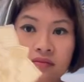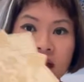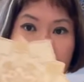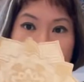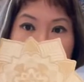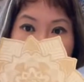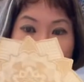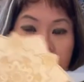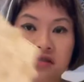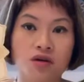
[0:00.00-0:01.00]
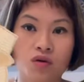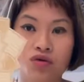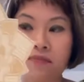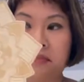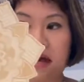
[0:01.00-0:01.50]
like a crystal
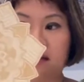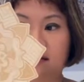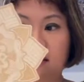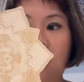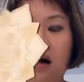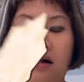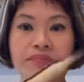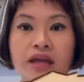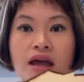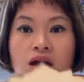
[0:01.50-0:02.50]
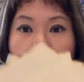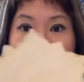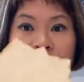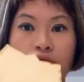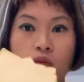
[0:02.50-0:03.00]
grid base
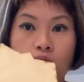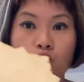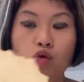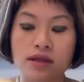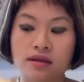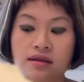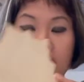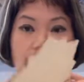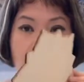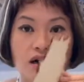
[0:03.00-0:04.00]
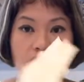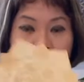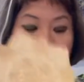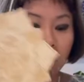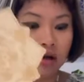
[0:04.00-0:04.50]
with wood, like a
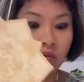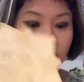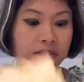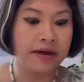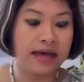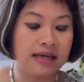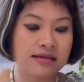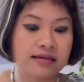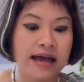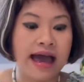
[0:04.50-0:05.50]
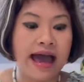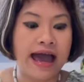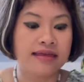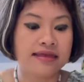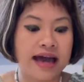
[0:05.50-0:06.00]
solid wood base,
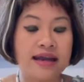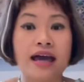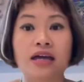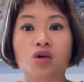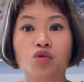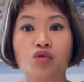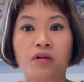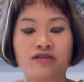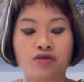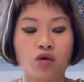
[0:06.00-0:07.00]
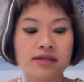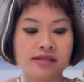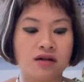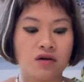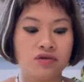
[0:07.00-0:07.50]
and then a group of
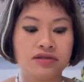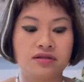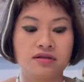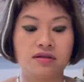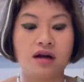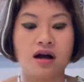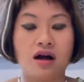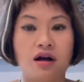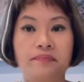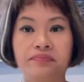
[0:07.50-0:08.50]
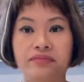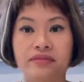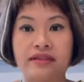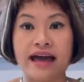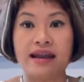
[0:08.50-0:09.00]
crystals
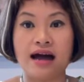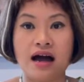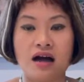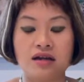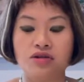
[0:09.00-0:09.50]
that are